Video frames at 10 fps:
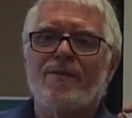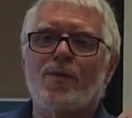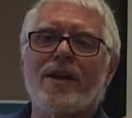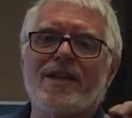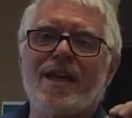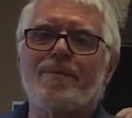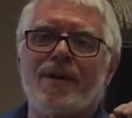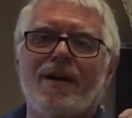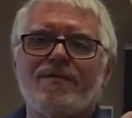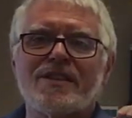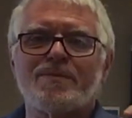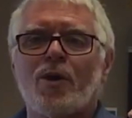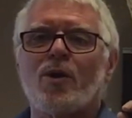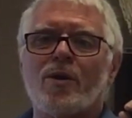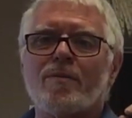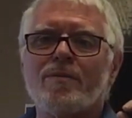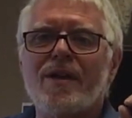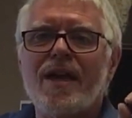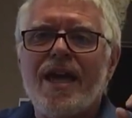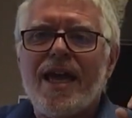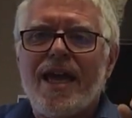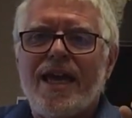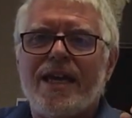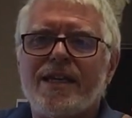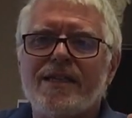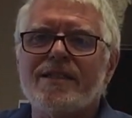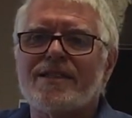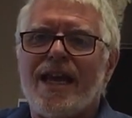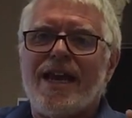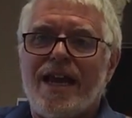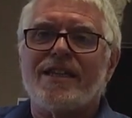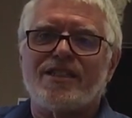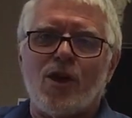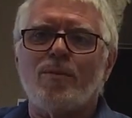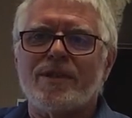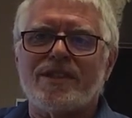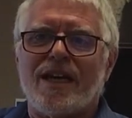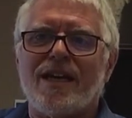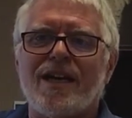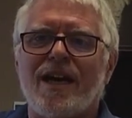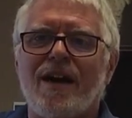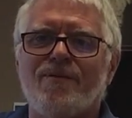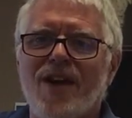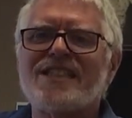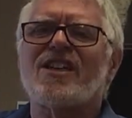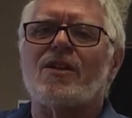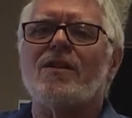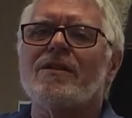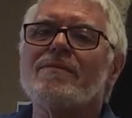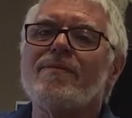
front tip of the sperm is an endosome, is a vesicle